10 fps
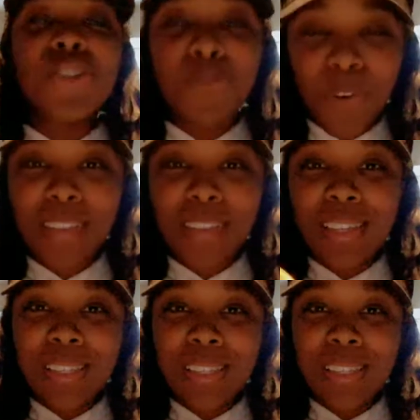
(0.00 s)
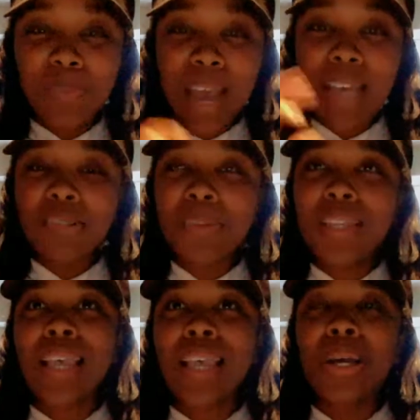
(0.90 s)
far. This is
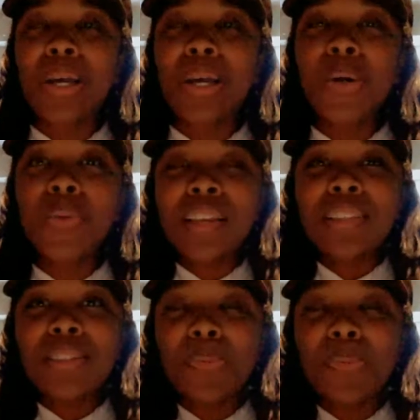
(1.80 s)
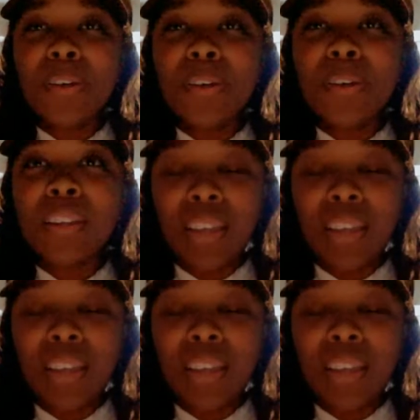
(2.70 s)
blasphemous. Like, who thinks to put,